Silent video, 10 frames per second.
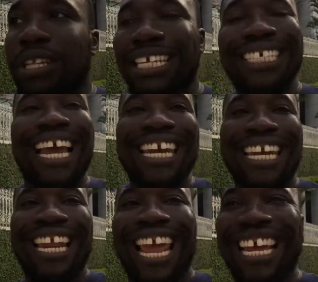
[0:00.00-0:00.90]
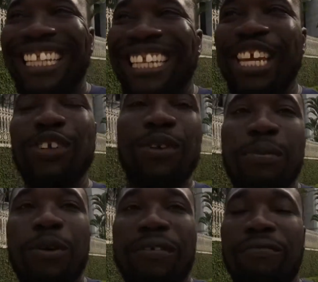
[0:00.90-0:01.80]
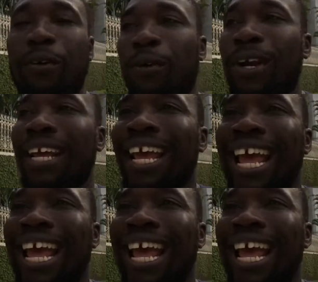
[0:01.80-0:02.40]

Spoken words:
deciding and continuing moving forward.